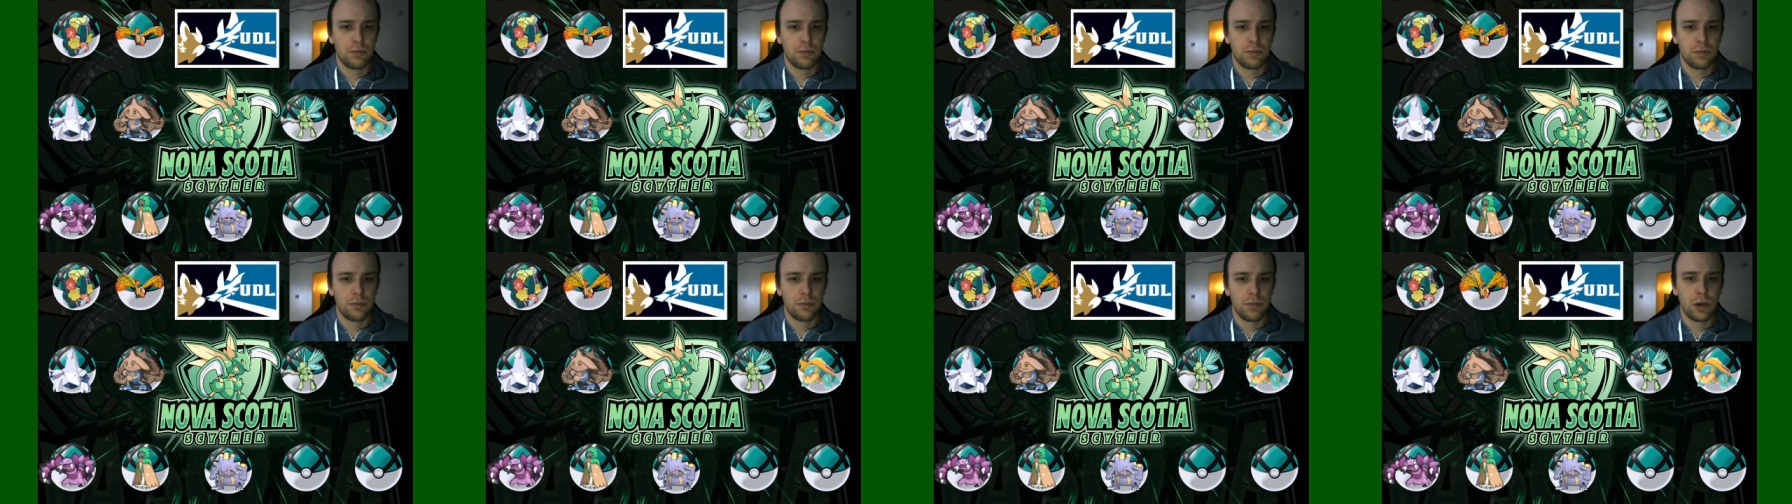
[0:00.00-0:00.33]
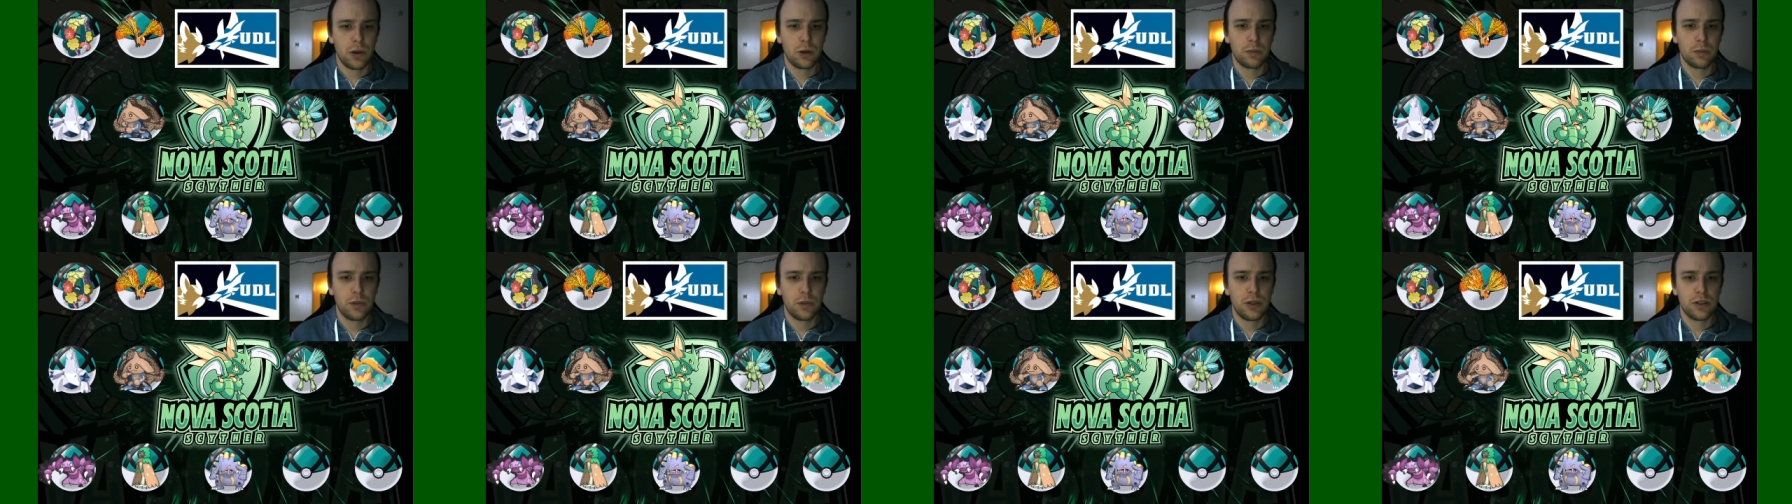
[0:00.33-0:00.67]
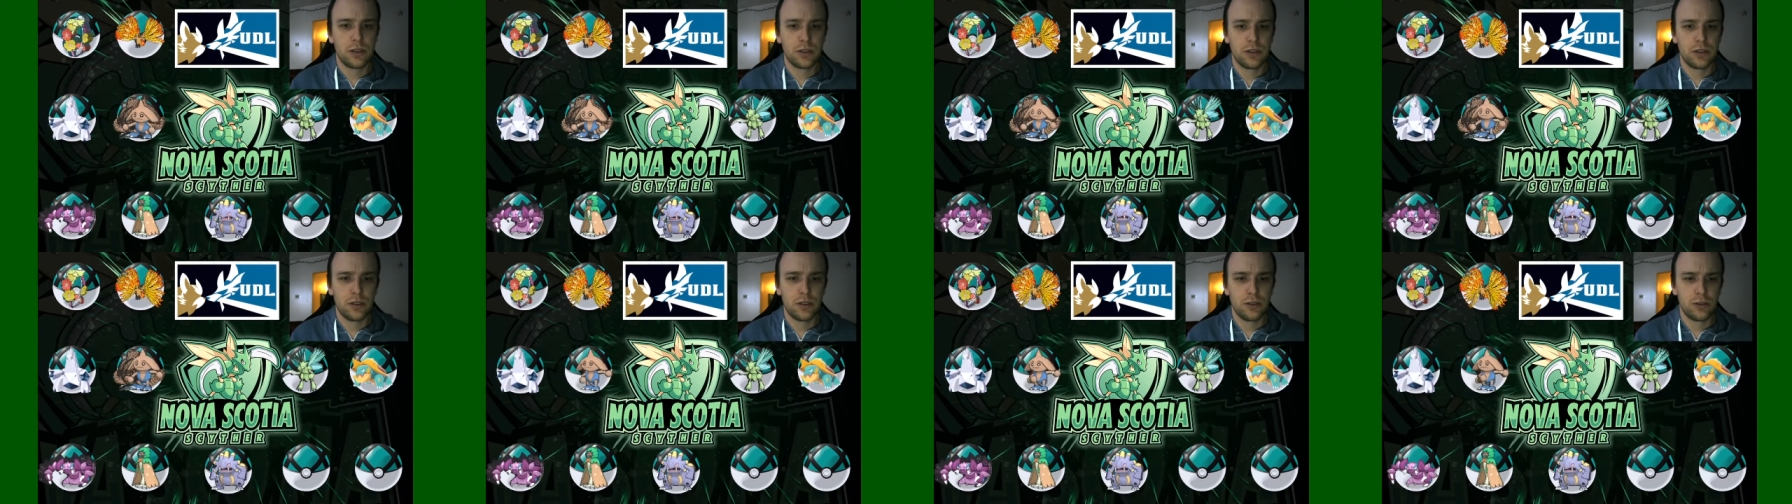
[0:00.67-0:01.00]

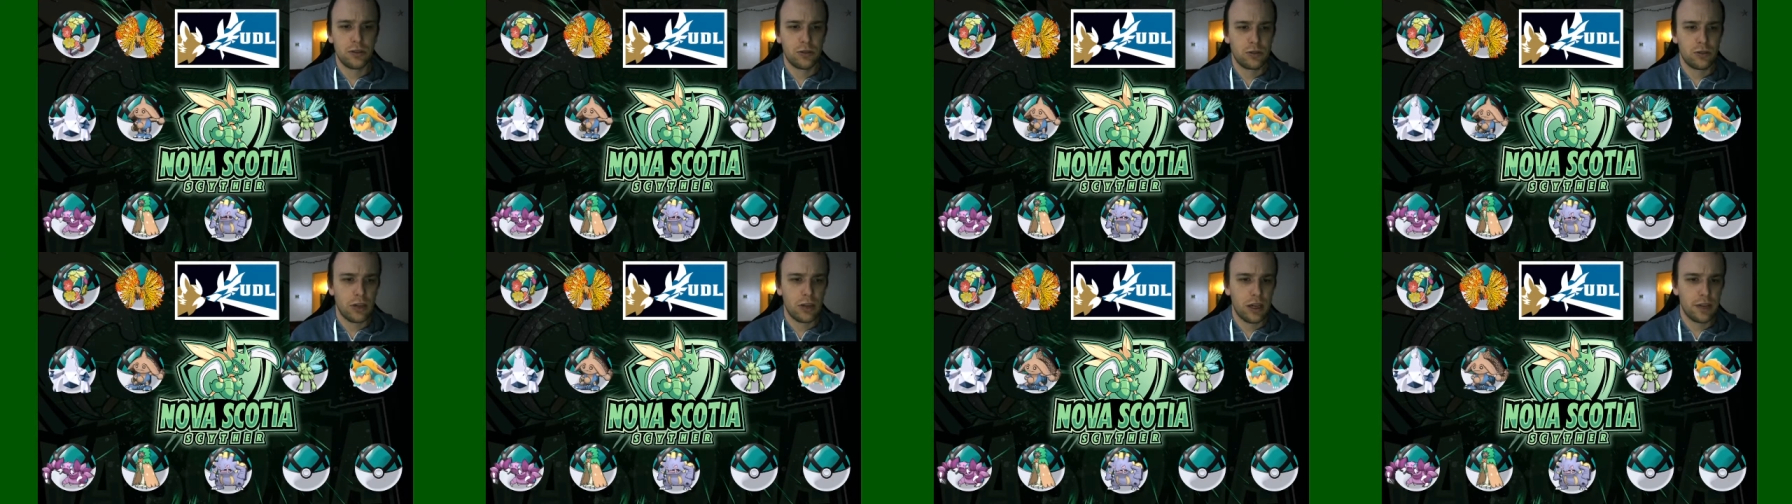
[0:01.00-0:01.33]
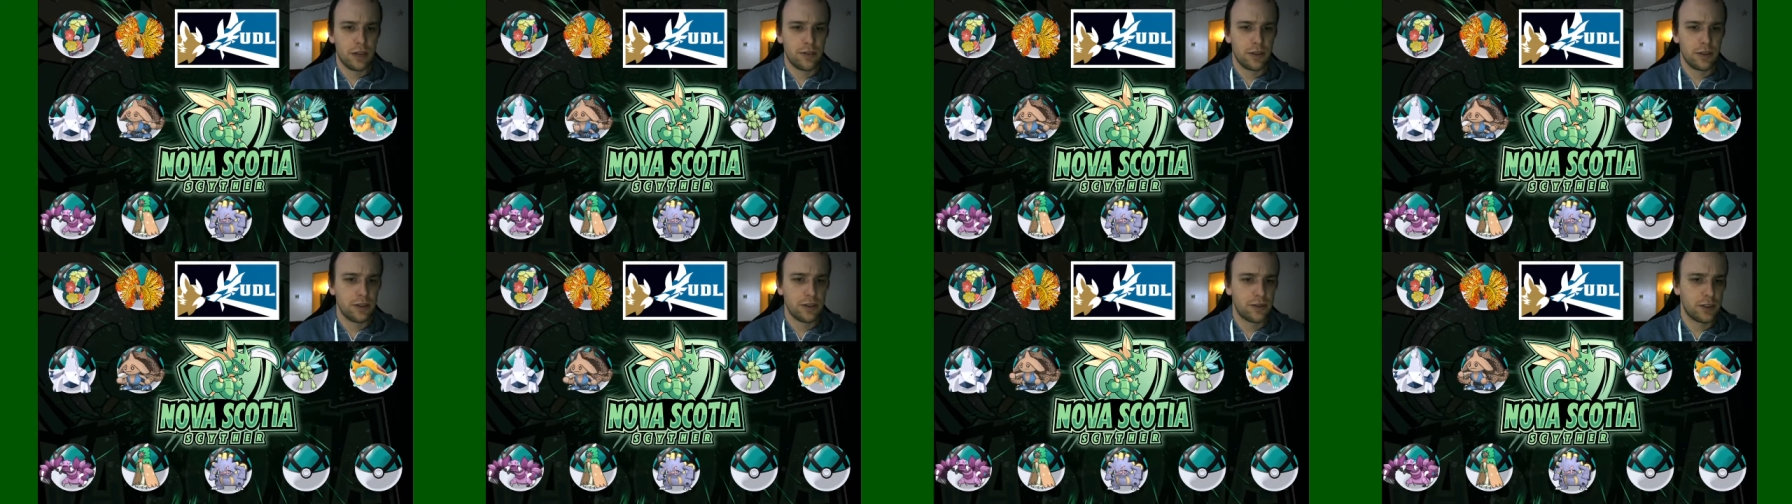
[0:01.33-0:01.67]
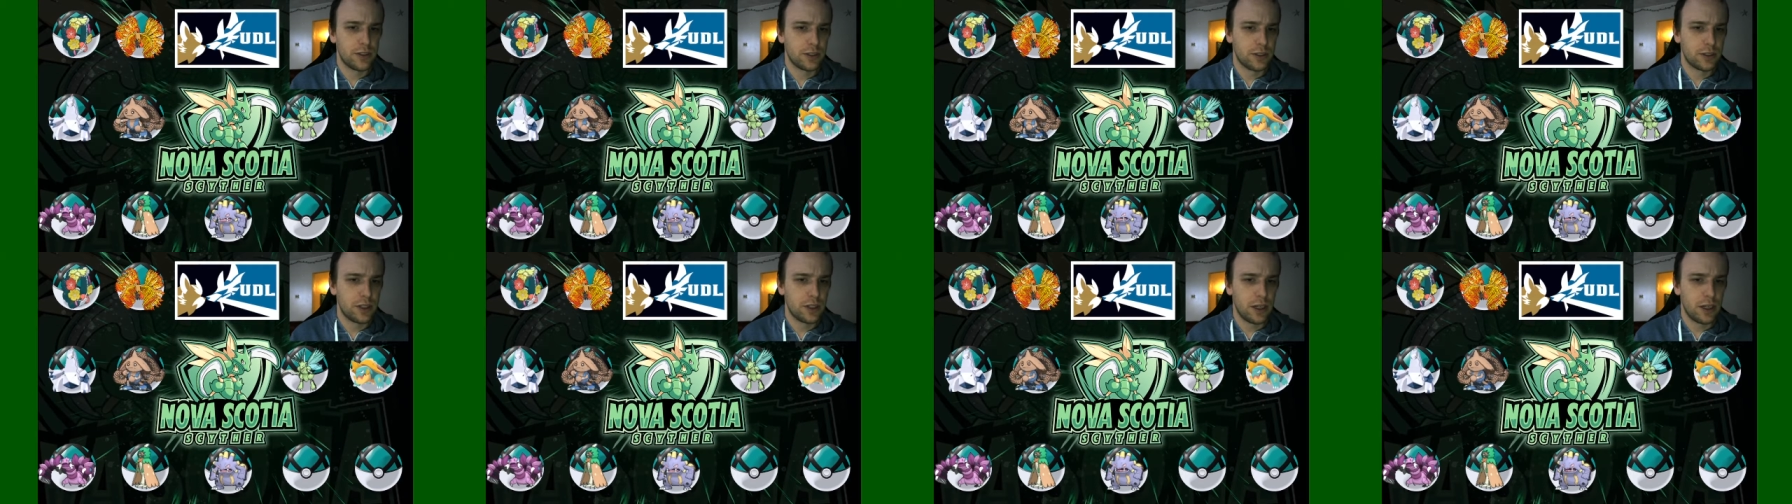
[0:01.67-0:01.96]
Pokemon to try for the first